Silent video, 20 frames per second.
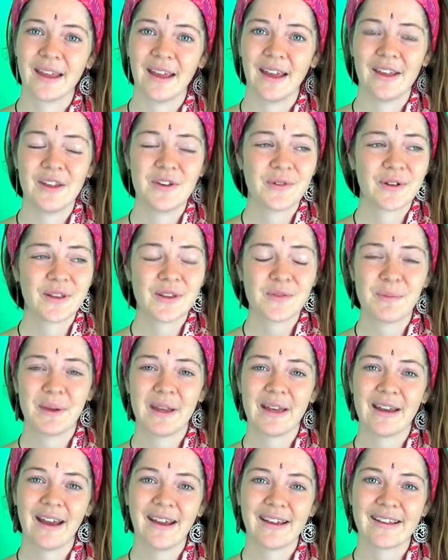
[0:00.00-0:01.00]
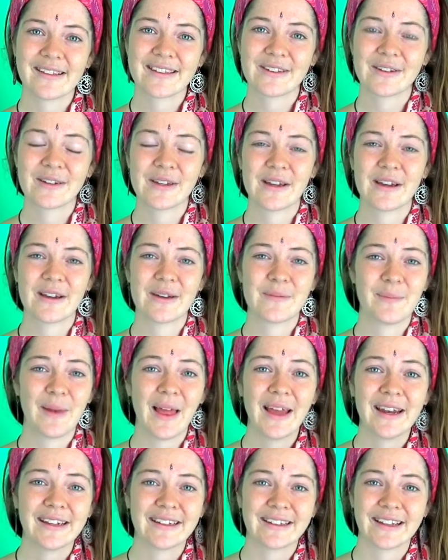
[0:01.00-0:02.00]
You want to be nice to the
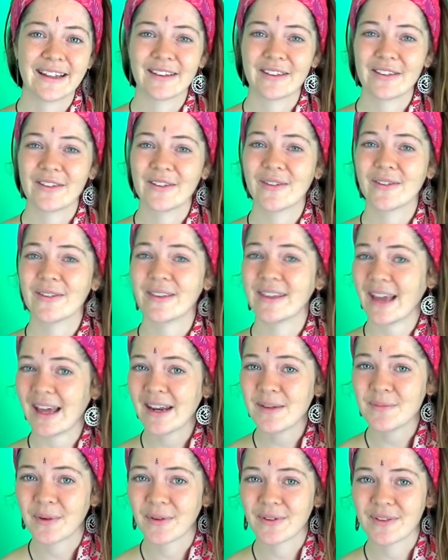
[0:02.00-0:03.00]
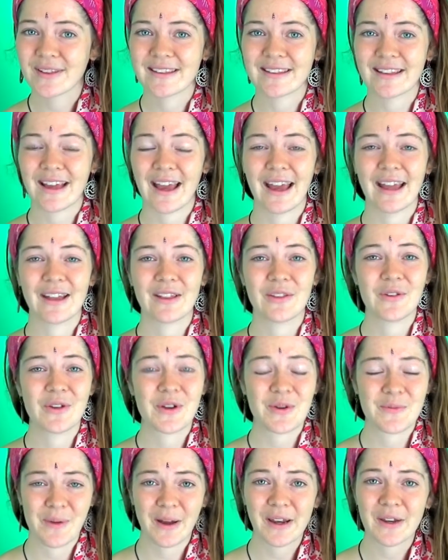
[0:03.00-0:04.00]
planet and to the animals and to
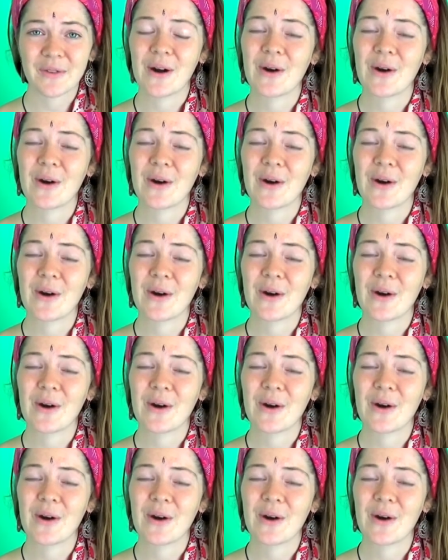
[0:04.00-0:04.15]
your body.